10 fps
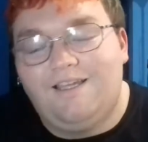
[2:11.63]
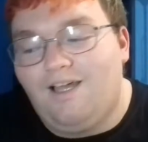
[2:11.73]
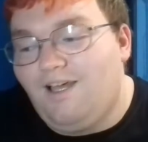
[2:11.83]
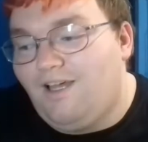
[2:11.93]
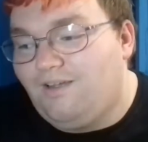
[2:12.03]

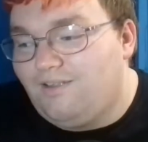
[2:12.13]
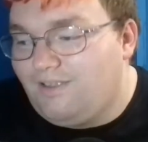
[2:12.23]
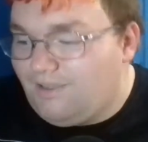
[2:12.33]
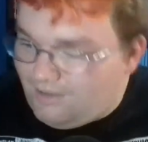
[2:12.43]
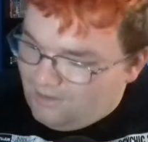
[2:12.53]
Then
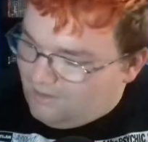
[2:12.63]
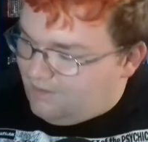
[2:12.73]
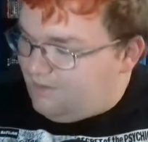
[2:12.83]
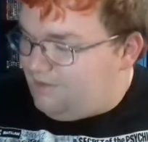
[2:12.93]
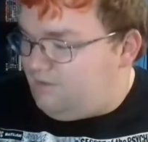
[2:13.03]

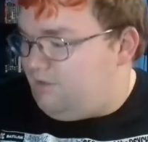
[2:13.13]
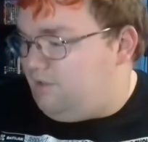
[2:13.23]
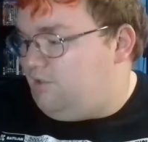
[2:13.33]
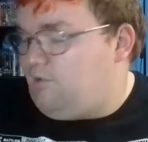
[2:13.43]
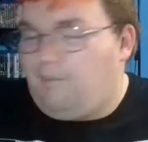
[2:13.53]

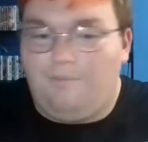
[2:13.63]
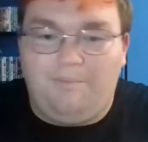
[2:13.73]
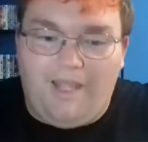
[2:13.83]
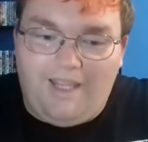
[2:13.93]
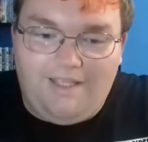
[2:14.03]
they're robbing
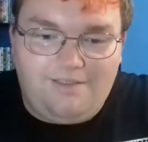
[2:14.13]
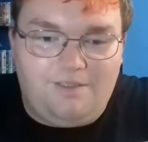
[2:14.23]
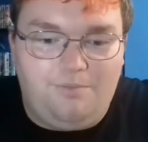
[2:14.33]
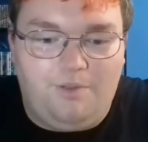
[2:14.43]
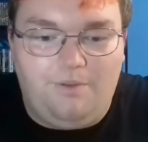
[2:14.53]
banks,
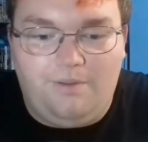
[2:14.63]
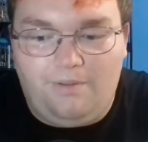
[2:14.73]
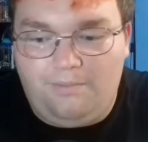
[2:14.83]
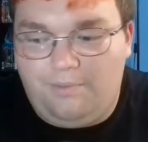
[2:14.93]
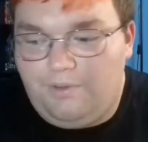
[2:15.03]
they're blowing
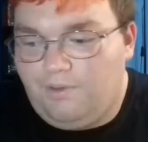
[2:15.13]
up.